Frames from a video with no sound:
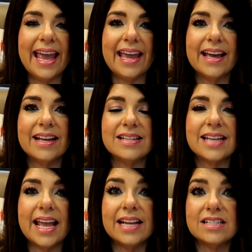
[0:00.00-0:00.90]
And
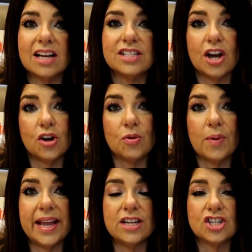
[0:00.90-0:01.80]
it does a
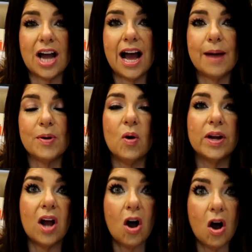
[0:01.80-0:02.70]
great job
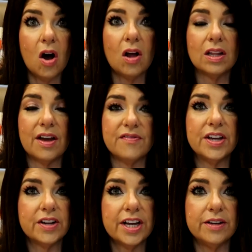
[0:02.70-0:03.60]
on all of
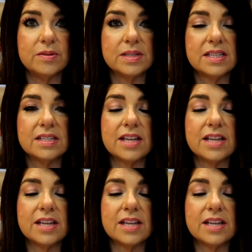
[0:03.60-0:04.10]
their coats.